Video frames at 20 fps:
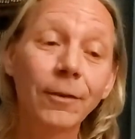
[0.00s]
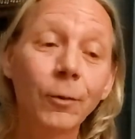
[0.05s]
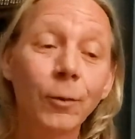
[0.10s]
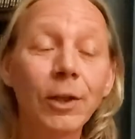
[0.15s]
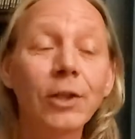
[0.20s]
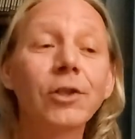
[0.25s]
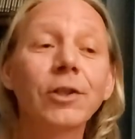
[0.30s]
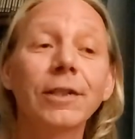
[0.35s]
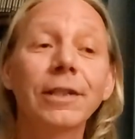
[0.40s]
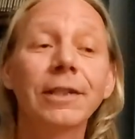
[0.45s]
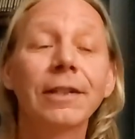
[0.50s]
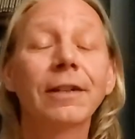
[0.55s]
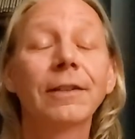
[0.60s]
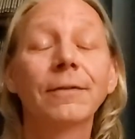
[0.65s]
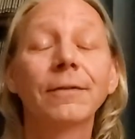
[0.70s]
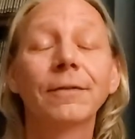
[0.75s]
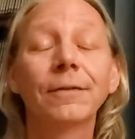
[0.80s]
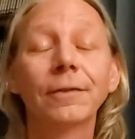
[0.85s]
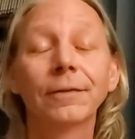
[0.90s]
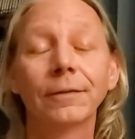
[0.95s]
original
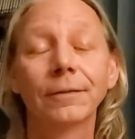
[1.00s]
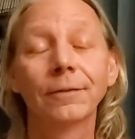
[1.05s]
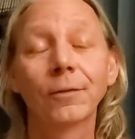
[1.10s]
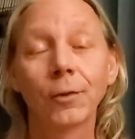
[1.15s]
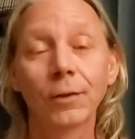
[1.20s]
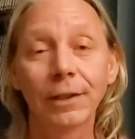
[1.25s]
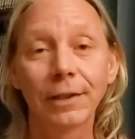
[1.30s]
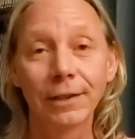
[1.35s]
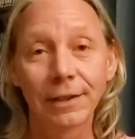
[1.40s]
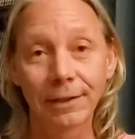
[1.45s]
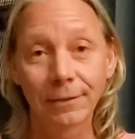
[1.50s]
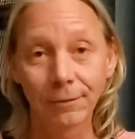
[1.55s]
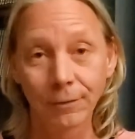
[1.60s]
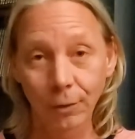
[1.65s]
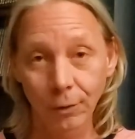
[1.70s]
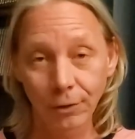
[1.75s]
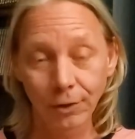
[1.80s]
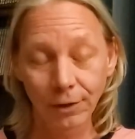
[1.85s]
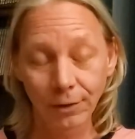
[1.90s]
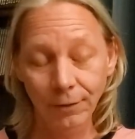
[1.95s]
stuff for this
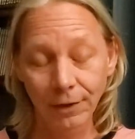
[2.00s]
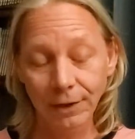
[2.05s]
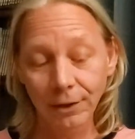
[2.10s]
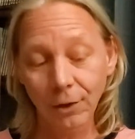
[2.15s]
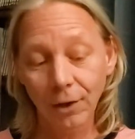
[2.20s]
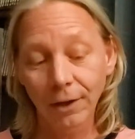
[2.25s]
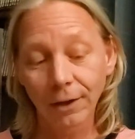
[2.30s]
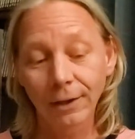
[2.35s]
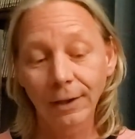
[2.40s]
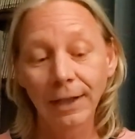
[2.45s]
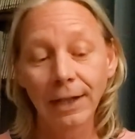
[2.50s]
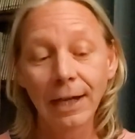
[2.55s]
version of the song.